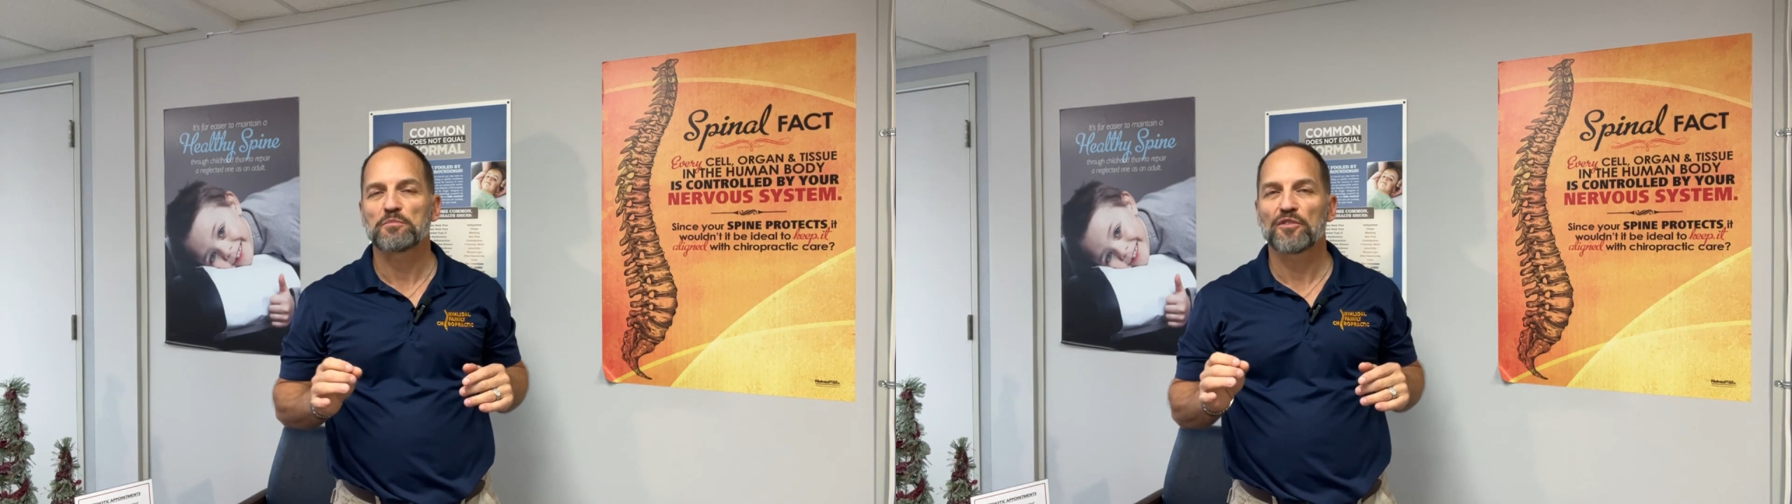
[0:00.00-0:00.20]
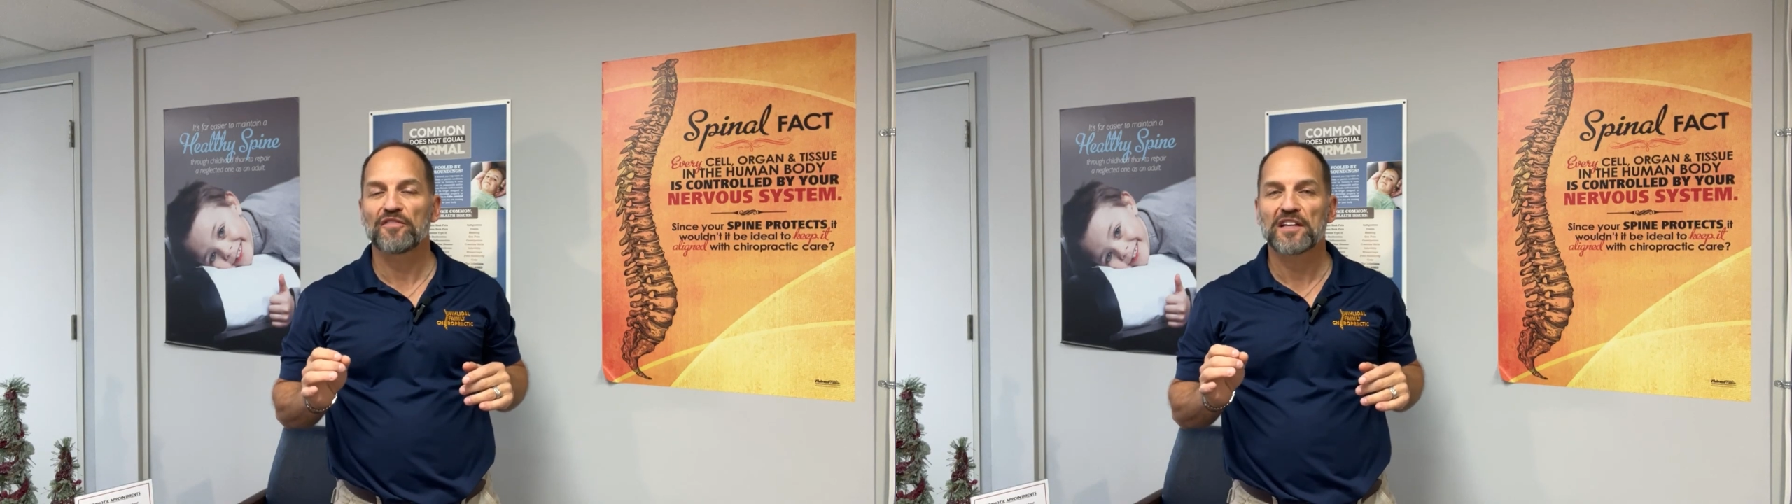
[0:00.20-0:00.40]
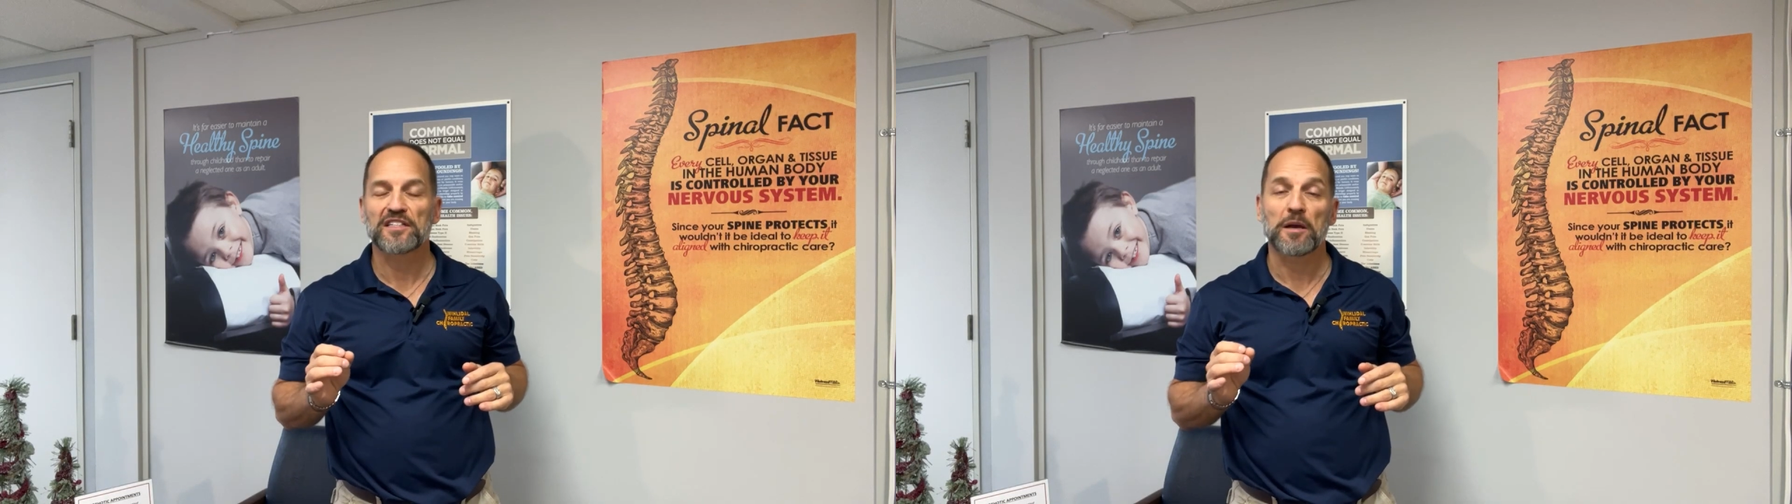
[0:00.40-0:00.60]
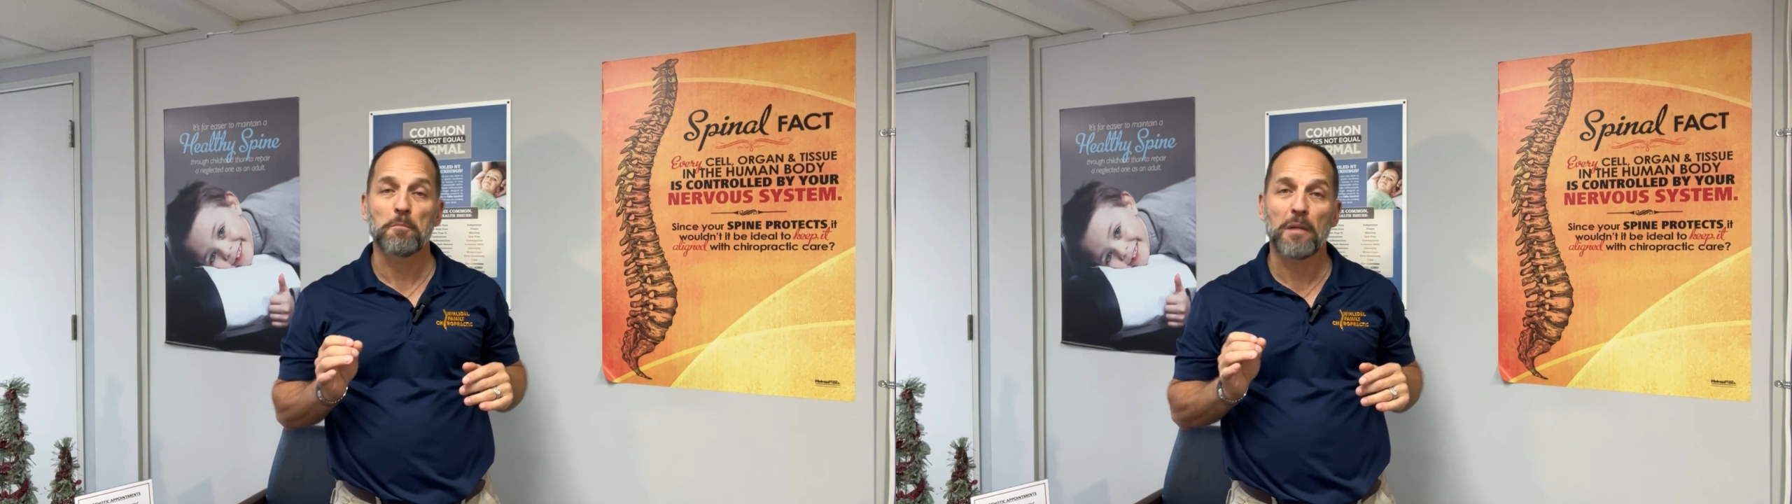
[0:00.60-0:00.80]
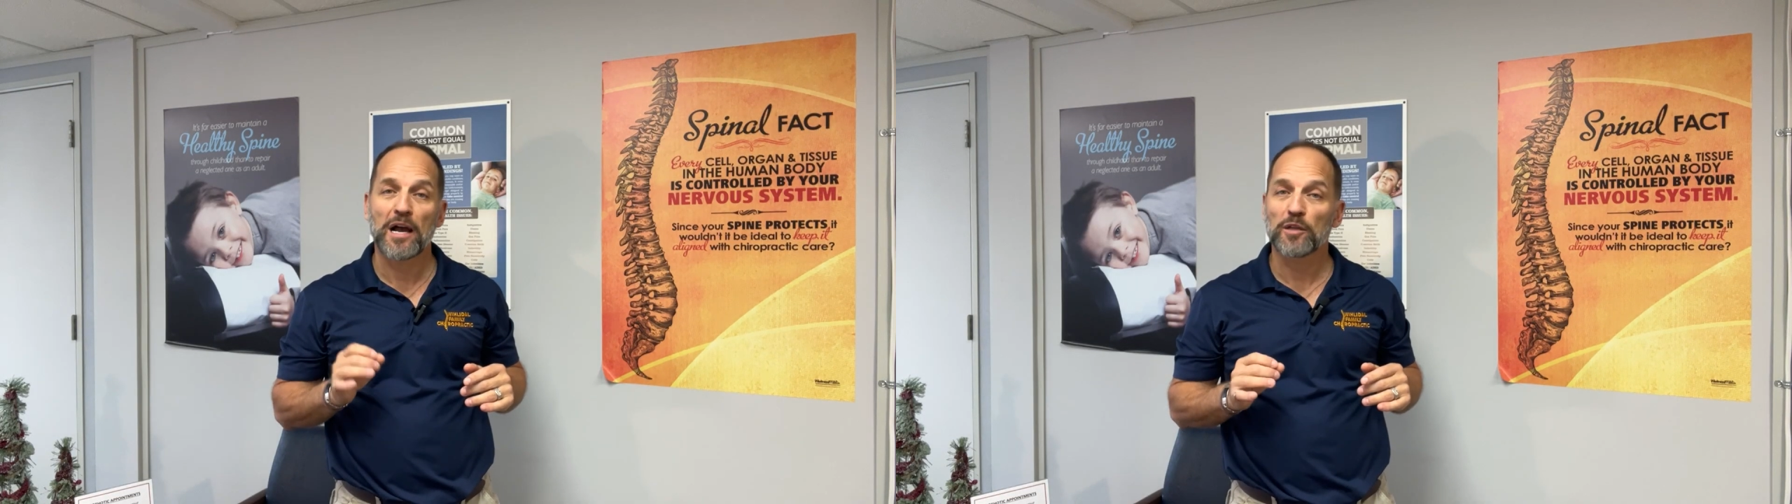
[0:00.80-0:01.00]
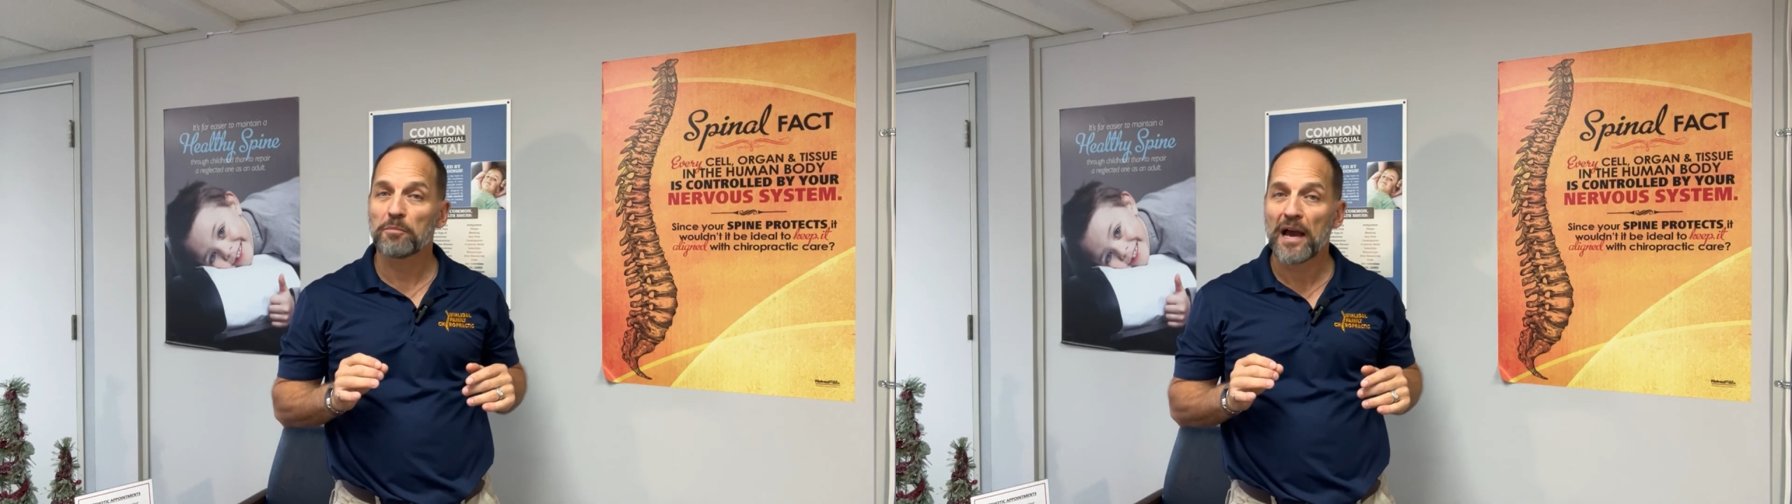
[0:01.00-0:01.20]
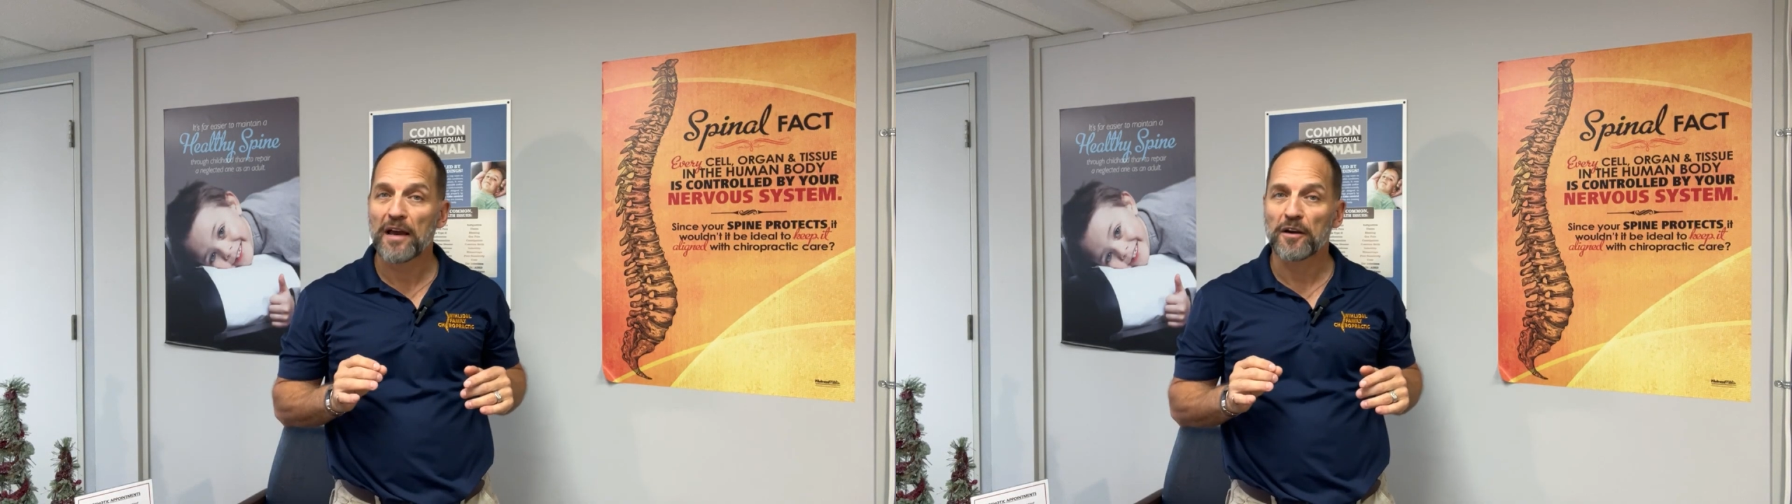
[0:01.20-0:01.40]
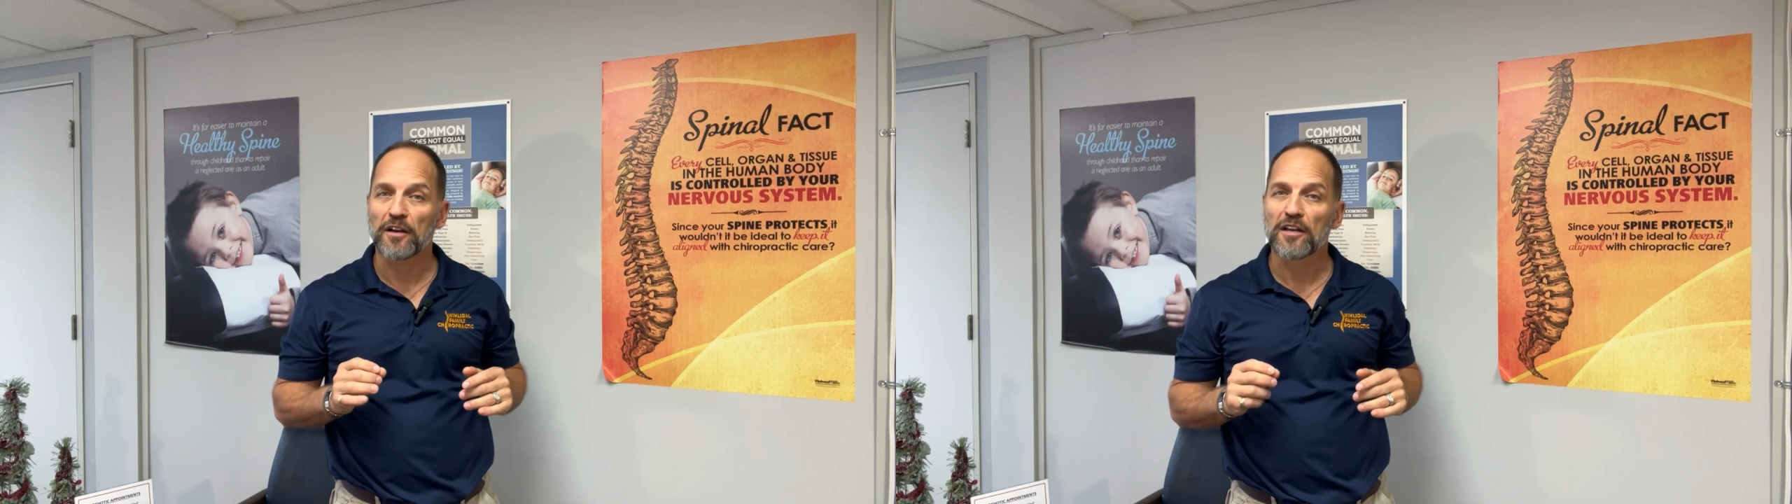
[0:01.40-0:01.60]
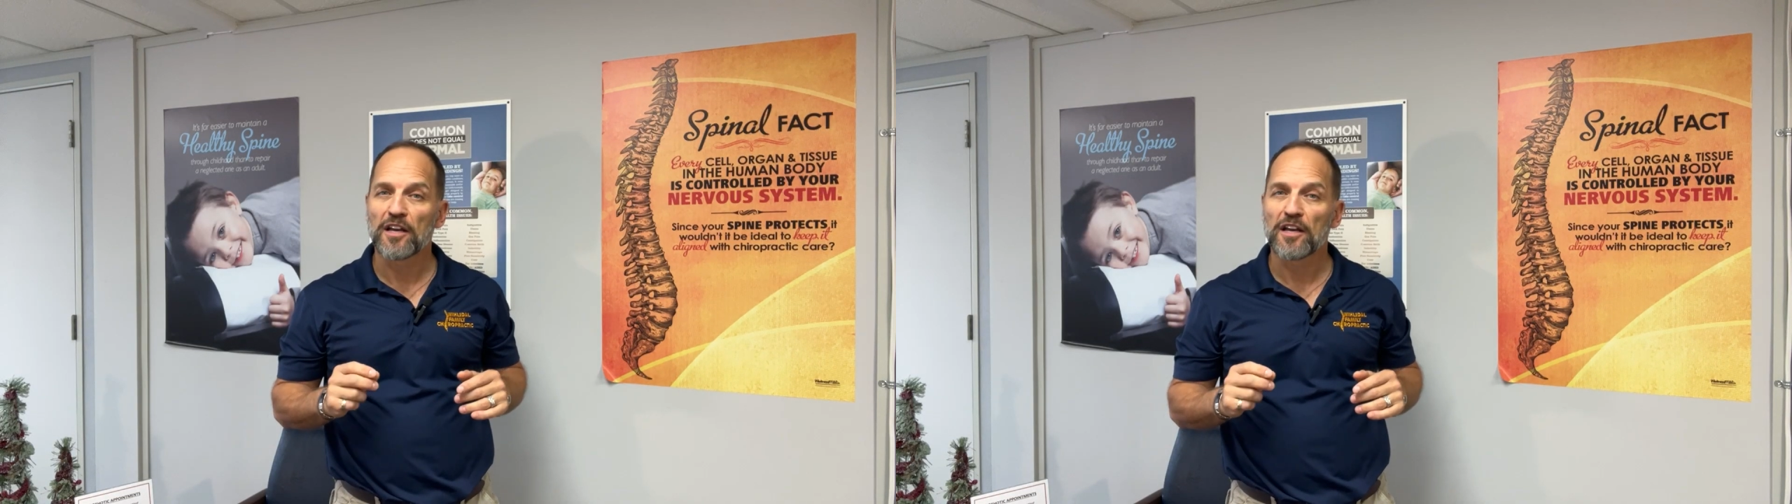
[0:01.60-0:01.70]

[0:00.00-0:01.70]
in preventing a mild pattern